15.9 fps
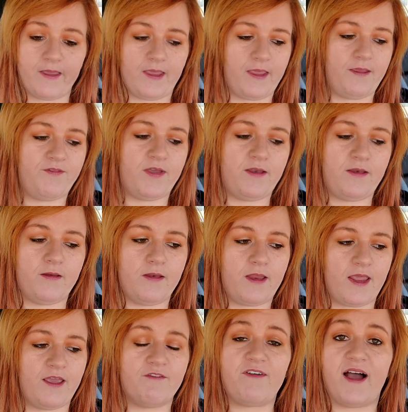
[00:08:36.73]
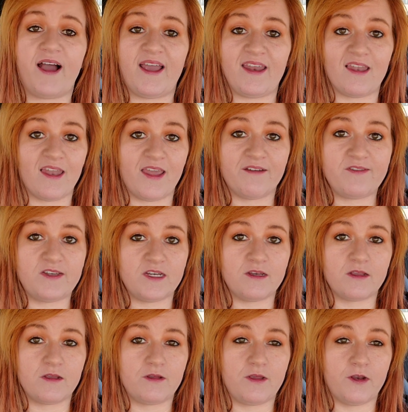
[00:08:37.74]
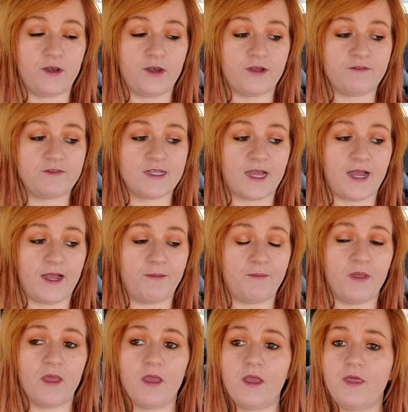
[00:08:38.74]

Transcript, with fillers: even if I had left in a good enough time,